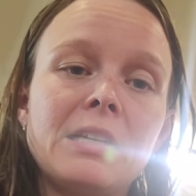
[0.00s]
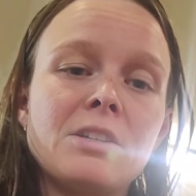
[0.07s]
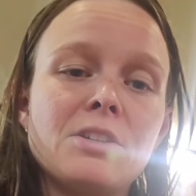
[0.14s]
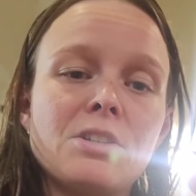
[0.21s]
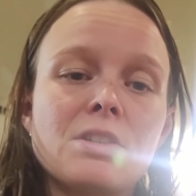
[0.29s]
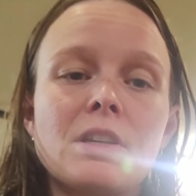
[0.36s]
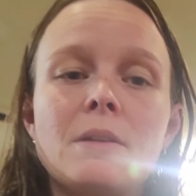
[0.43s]

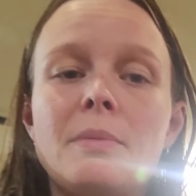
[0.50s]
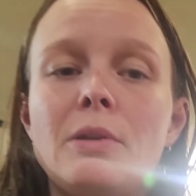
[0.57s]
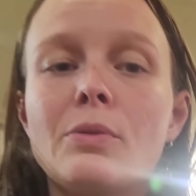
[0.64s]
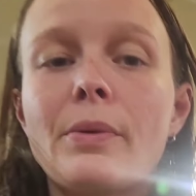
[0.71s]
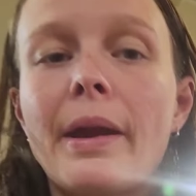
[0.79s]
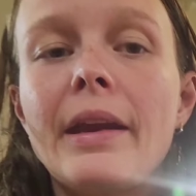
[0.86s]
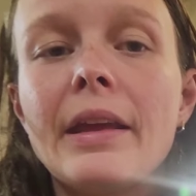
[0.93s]
It's just gonna be
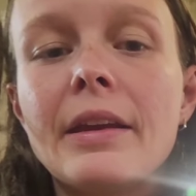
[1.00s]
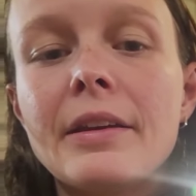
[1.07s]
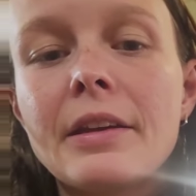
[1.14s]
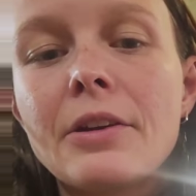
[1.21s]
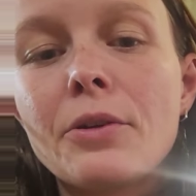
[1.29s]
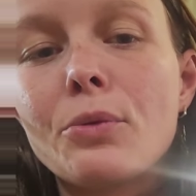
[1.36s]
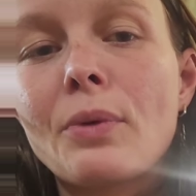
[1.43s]

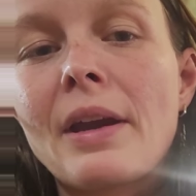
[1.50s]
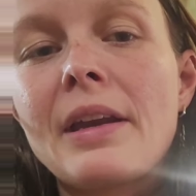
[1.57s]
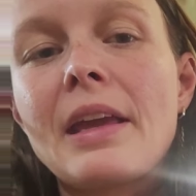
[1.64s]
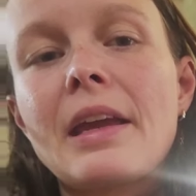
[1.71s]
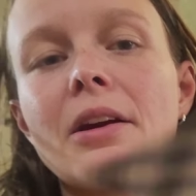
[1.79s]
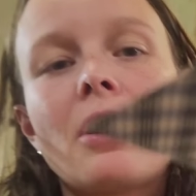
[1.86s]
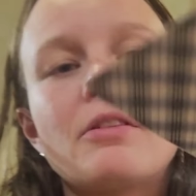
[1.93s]
radiant. It'll
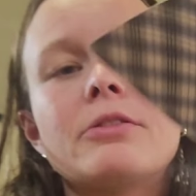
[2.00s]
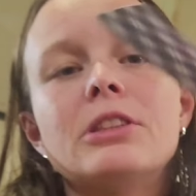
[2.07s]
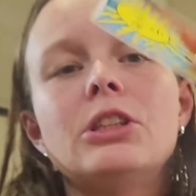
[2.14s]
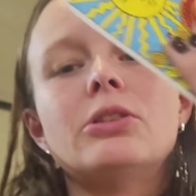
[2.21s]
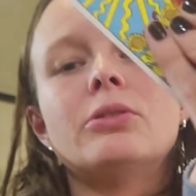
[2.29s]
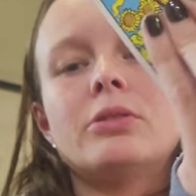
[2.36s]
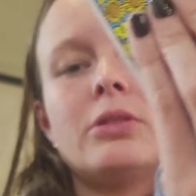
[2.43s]
radiate off of
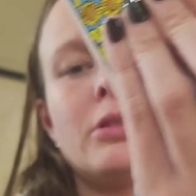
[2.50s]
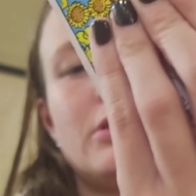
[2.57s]
you.